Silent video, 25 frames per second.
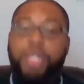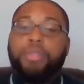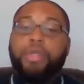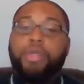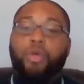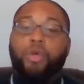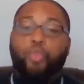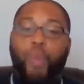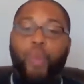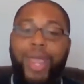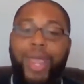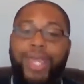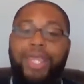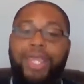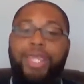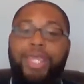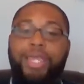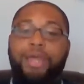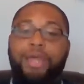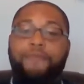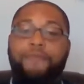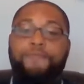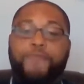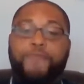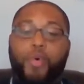They're
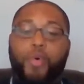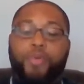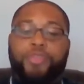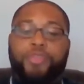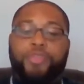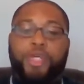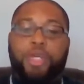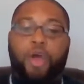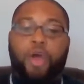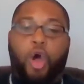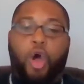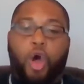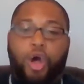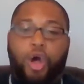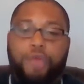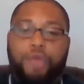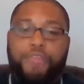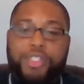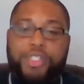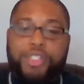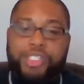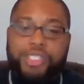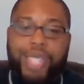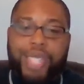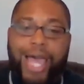waiting for their
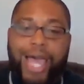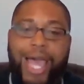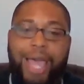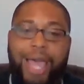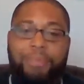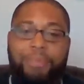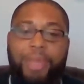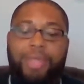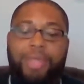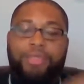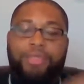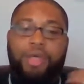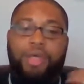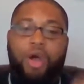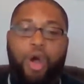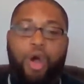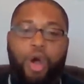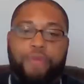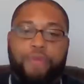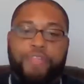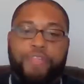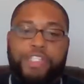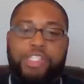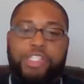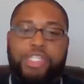harvest time and their
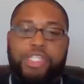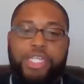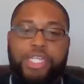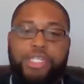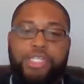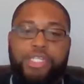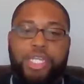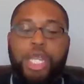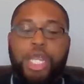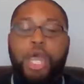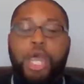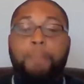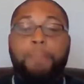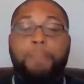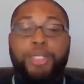harvest season.